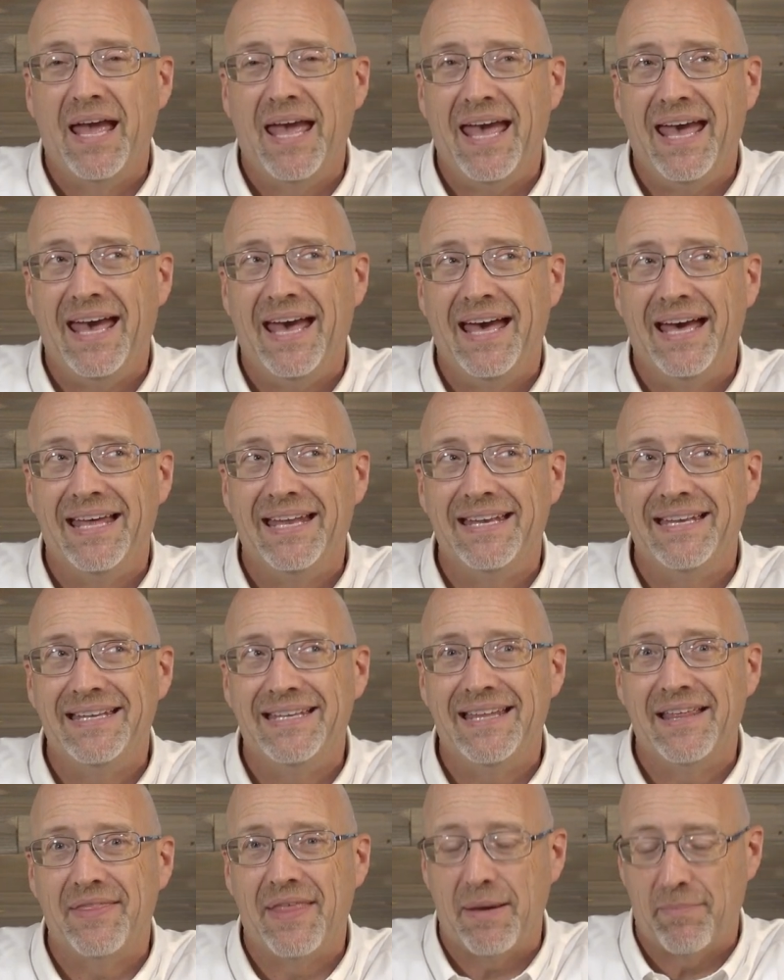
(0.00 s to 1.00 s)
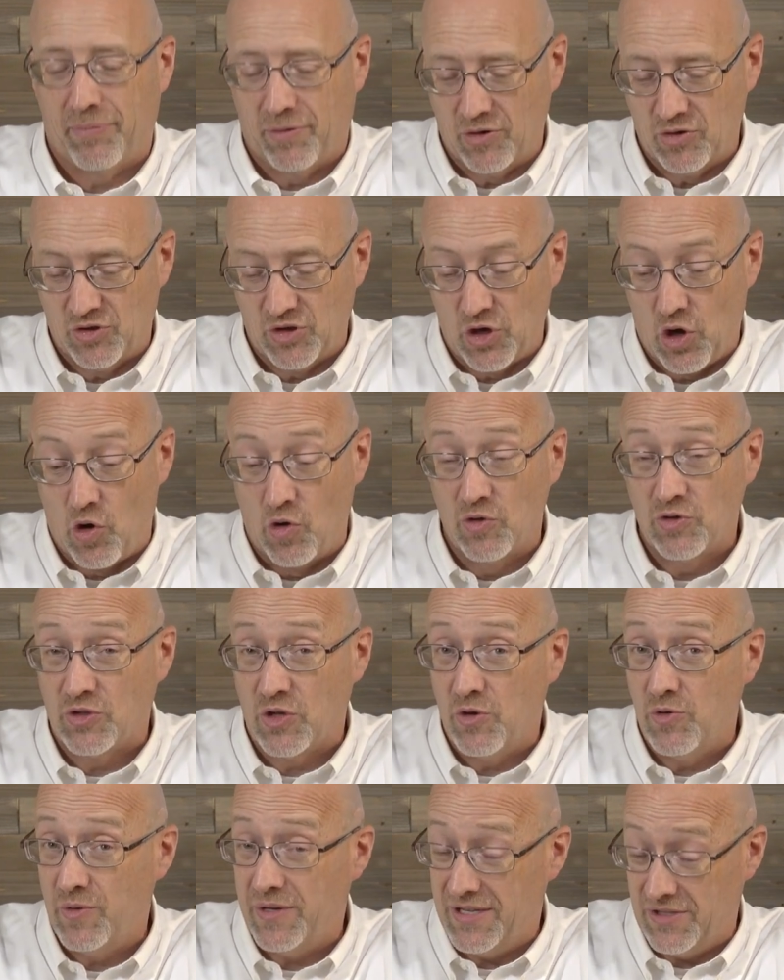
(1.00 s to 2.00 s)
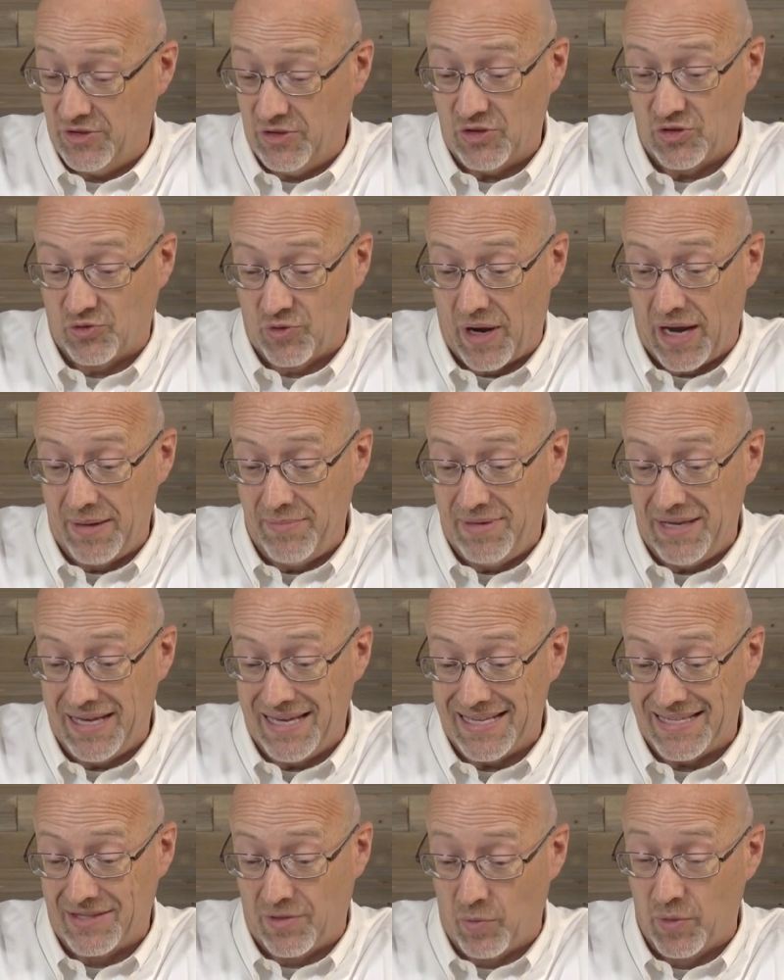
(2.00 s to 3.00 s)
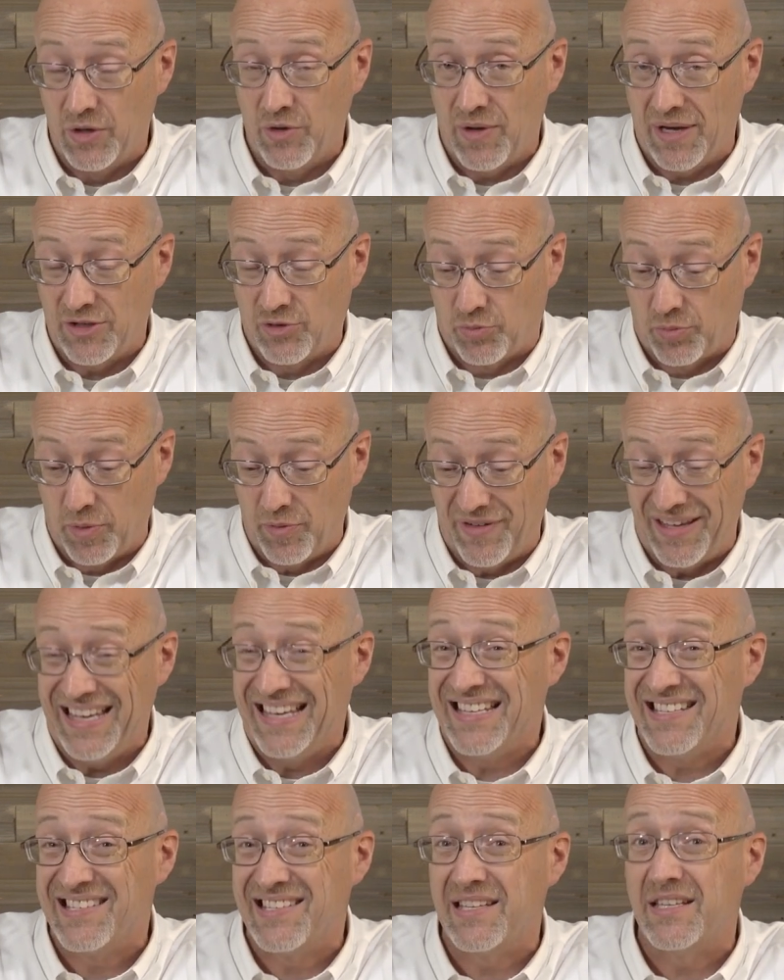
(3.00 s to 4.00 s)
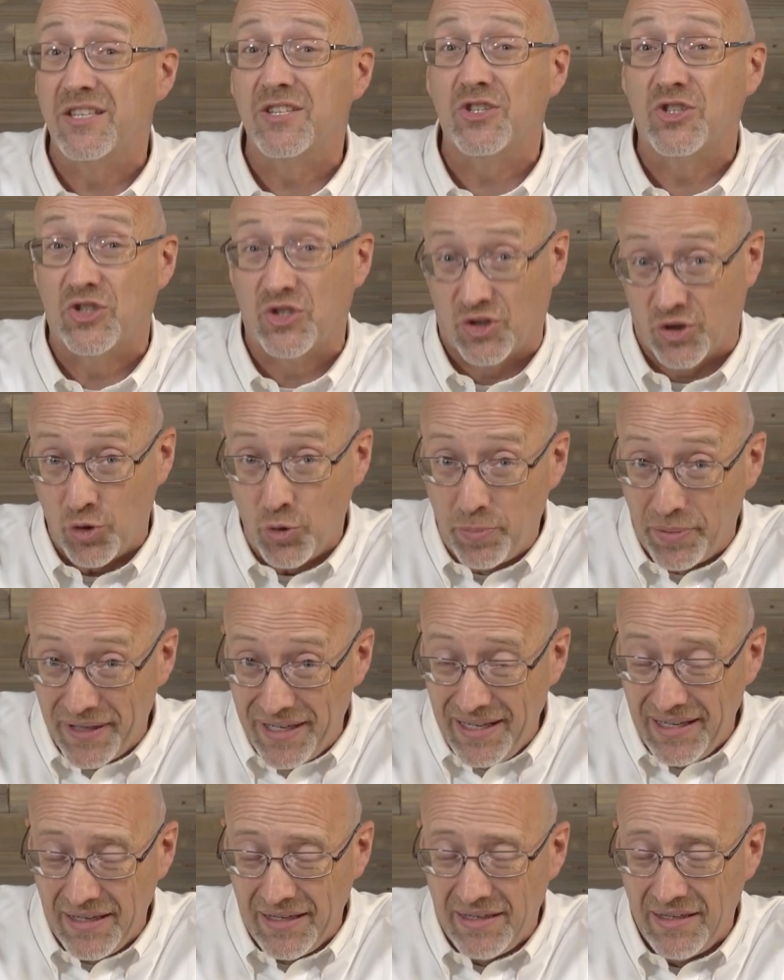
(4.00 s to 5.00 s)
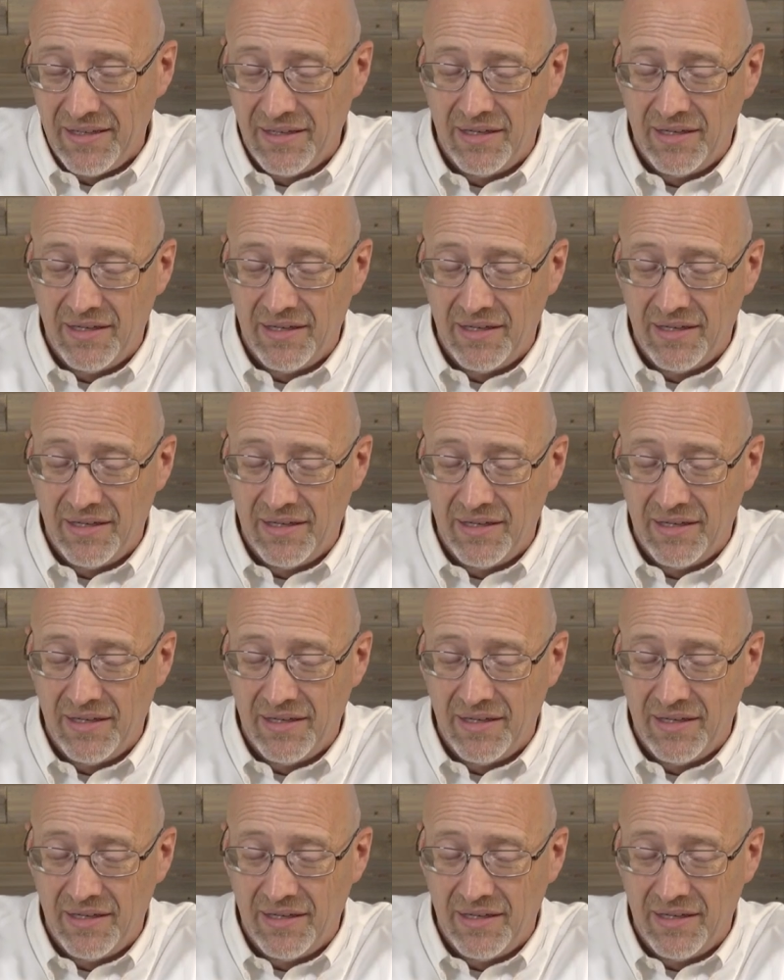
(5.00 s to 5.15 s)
And that person also is described as the one who hates reproof is stupid.